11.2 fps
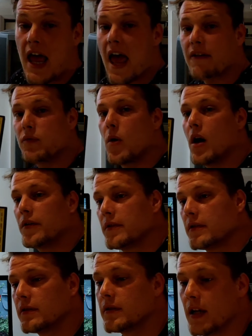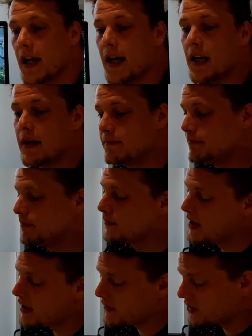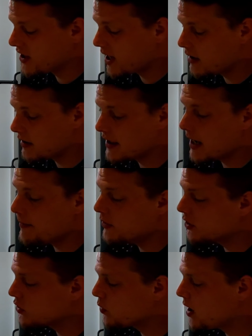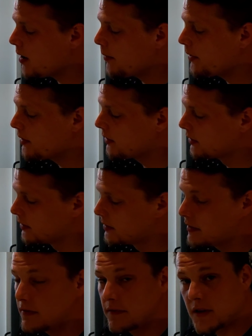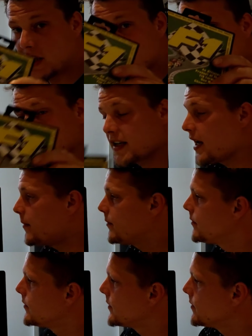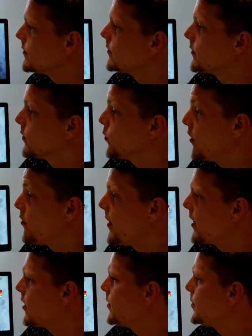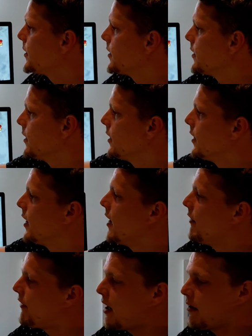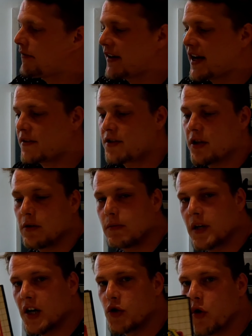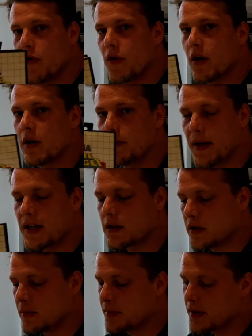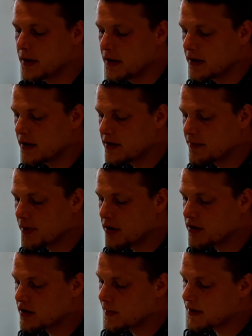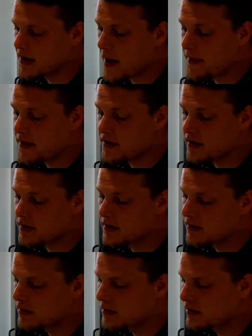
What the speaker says: F1, David Tyler Game Hunter Swap, really nice game. Worth a pickup. Fire and Forget 2, another pickup. This box is a bit damaged, and